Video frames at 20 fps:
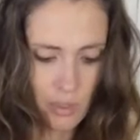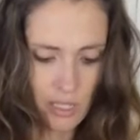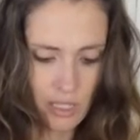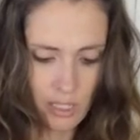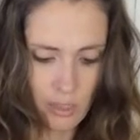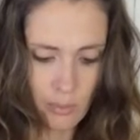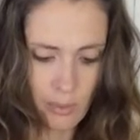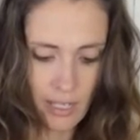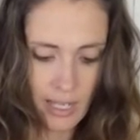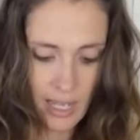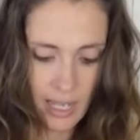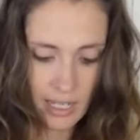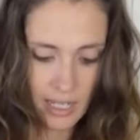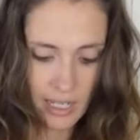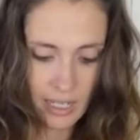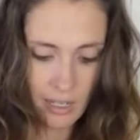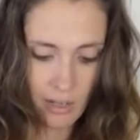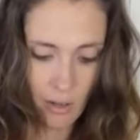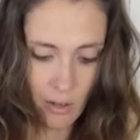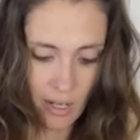could be
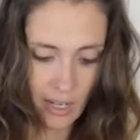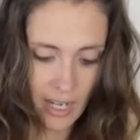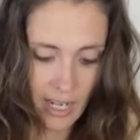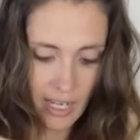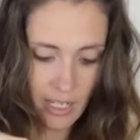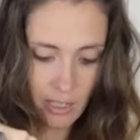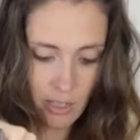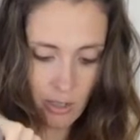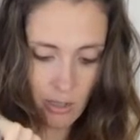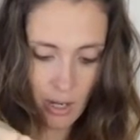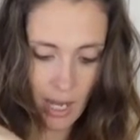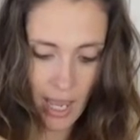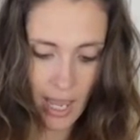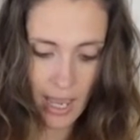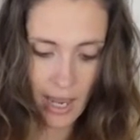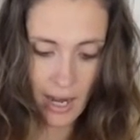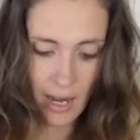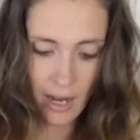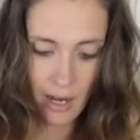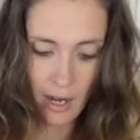spaghetti or angel
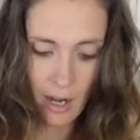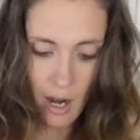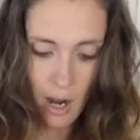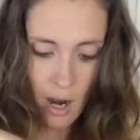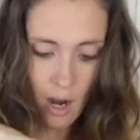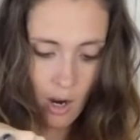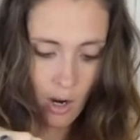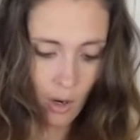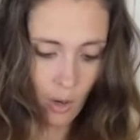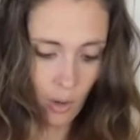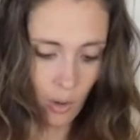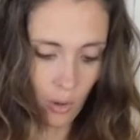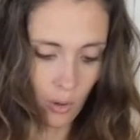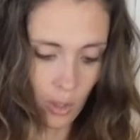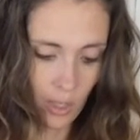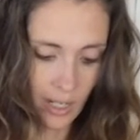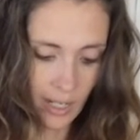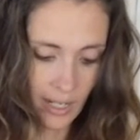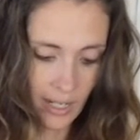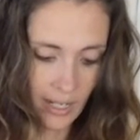hair
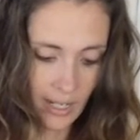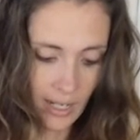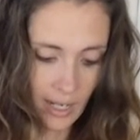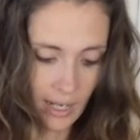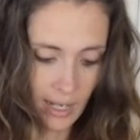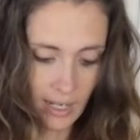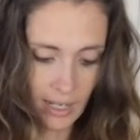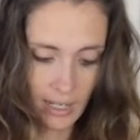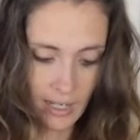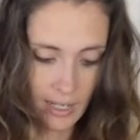or